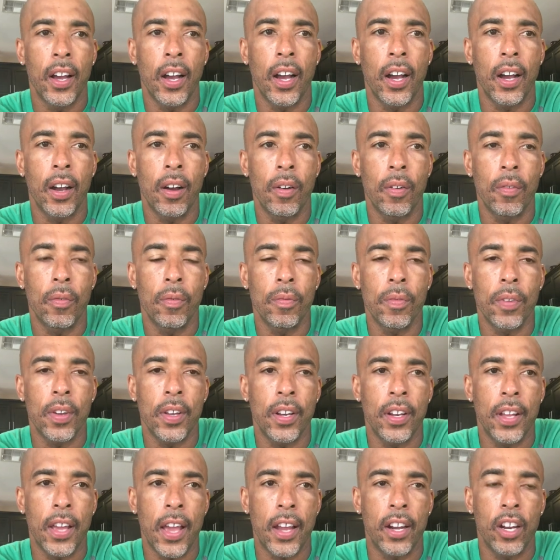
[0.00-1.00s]

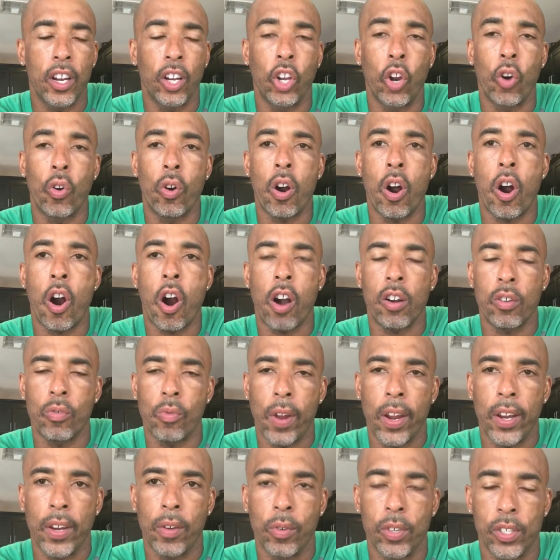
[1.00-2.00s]
at a lower heart
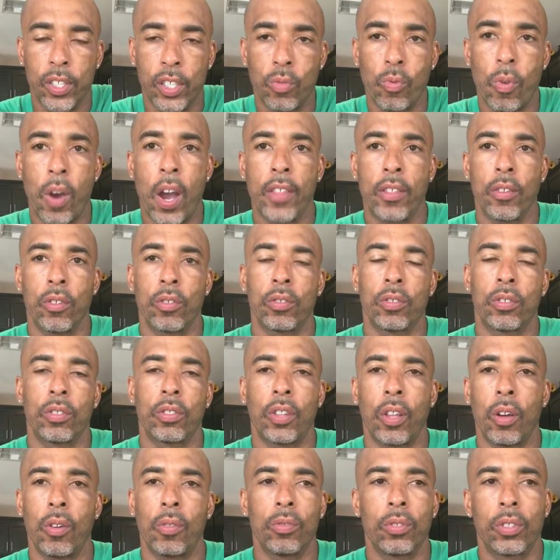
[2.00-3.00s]
rate, which is why
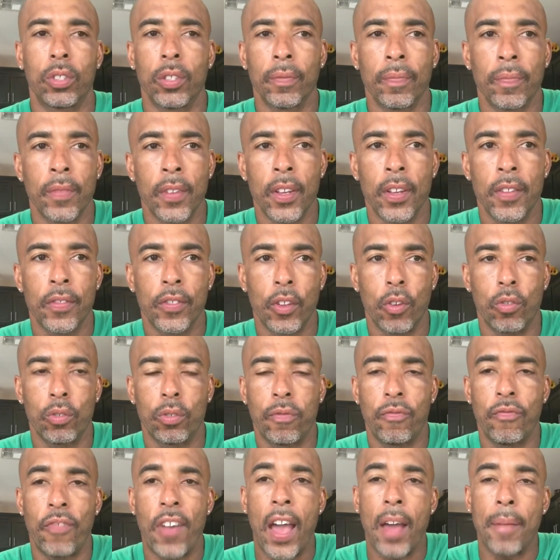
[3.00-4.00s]
those
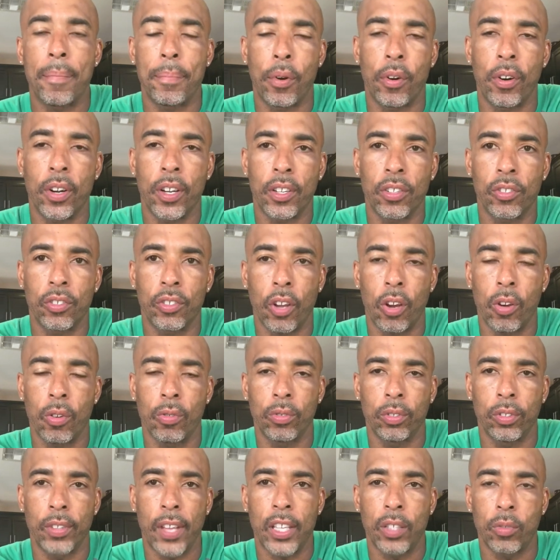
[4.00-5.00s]
fat burning
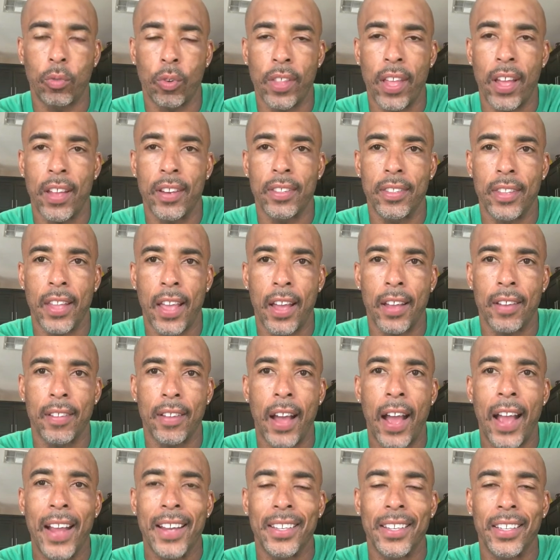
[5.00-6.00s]
zones, that's where that
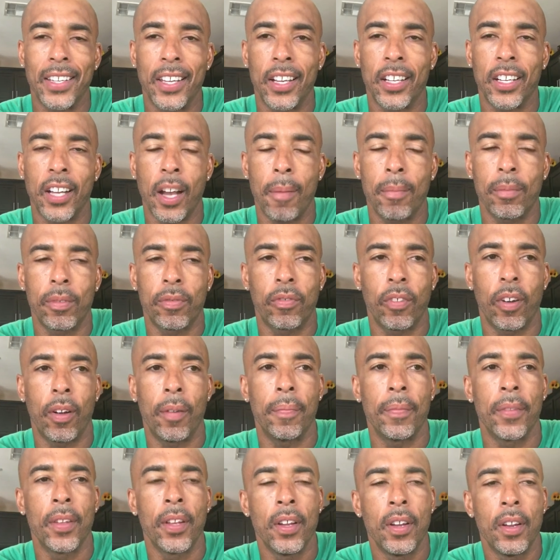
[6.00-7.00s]
idea comes
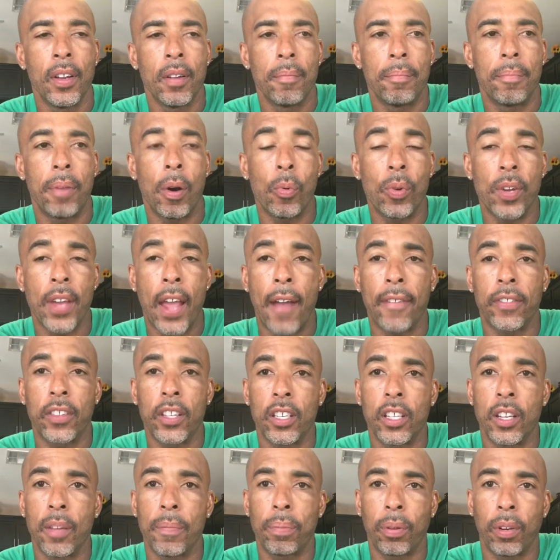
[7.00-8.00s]
from. But we have
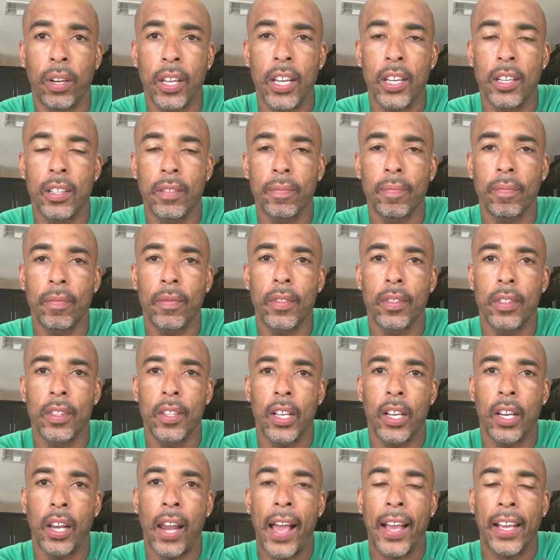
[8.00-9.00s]
to deplete
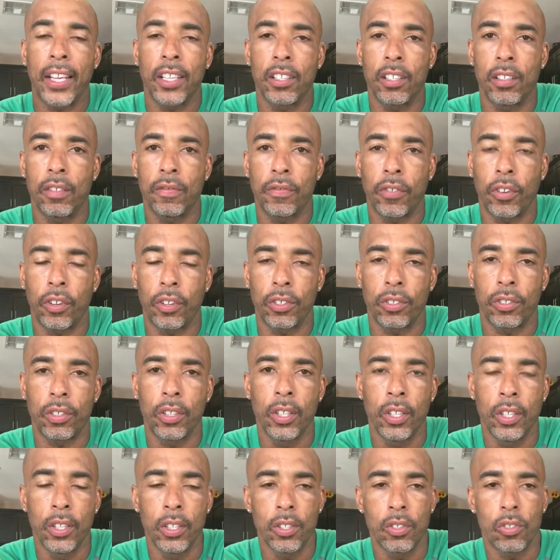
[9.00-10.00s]
the glycogen first.
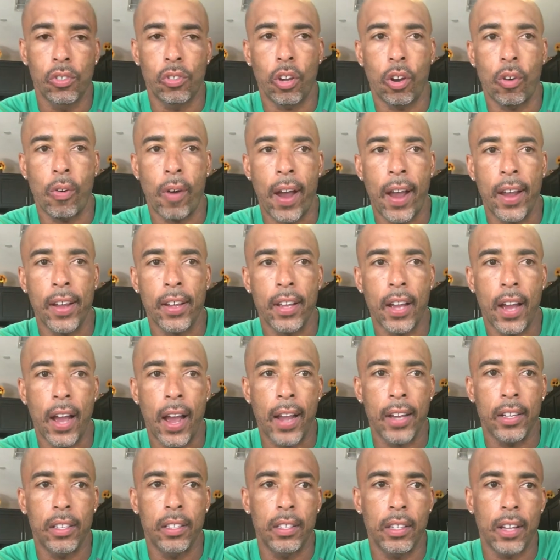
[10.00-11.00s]
So
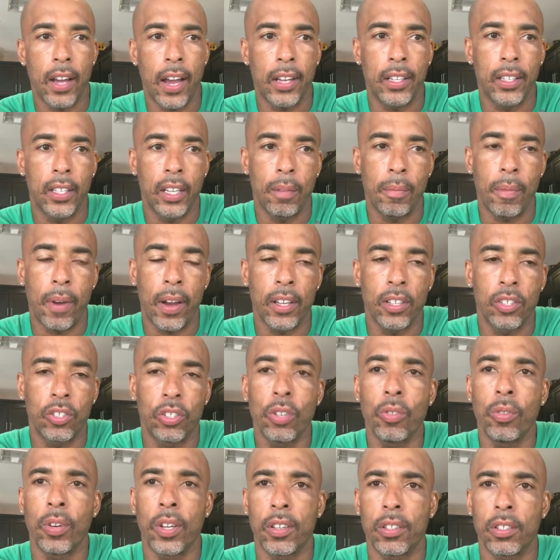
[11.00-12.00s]
I tell my
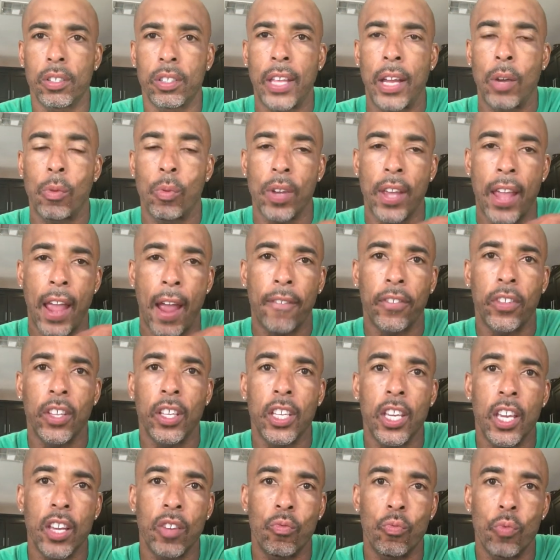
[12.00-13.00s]
students that we have to
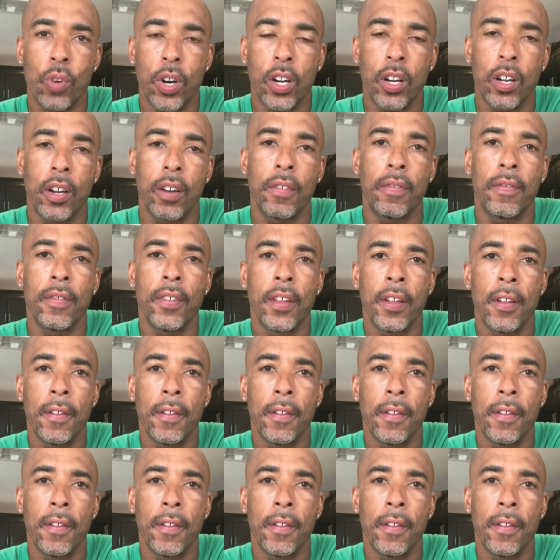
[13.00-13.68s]
get rid of